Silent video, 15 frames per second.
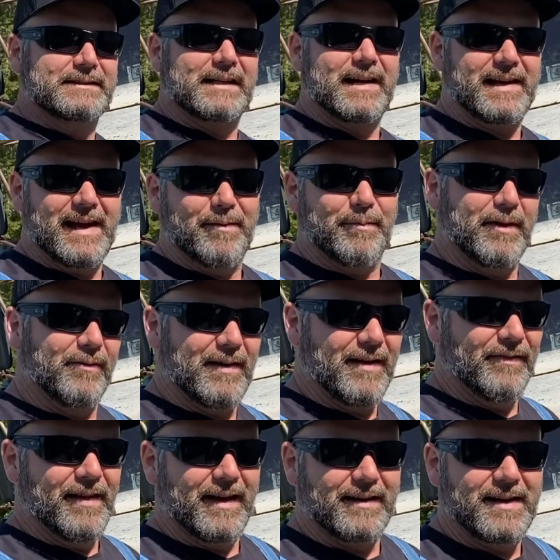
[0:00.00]
I can't be
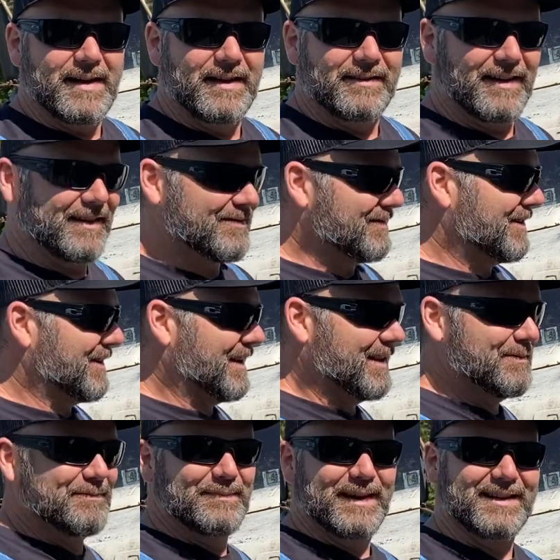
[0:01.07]
around that, that
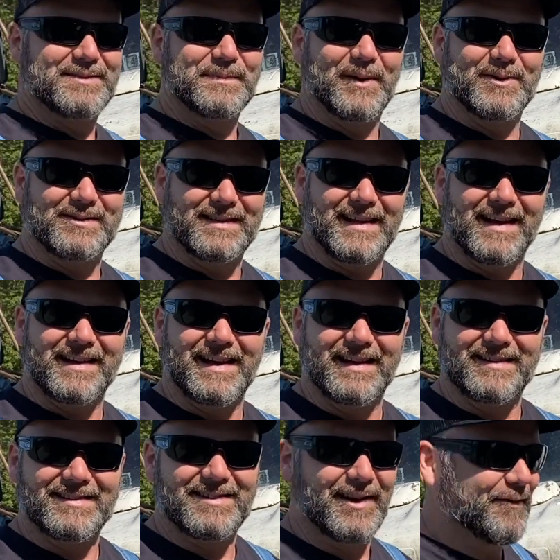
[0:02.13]
be exposed to that kind
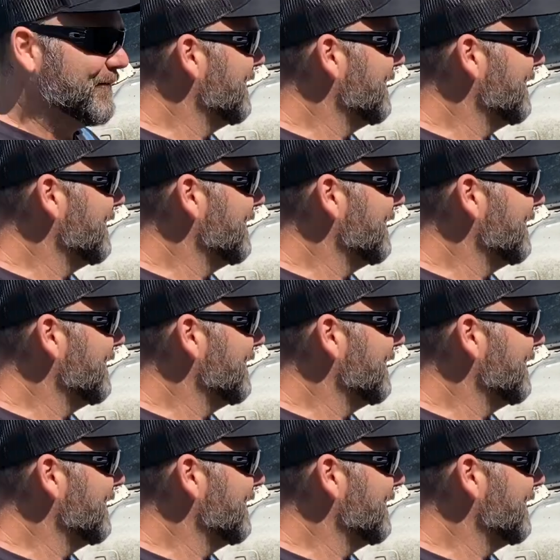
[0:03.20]
of stuff.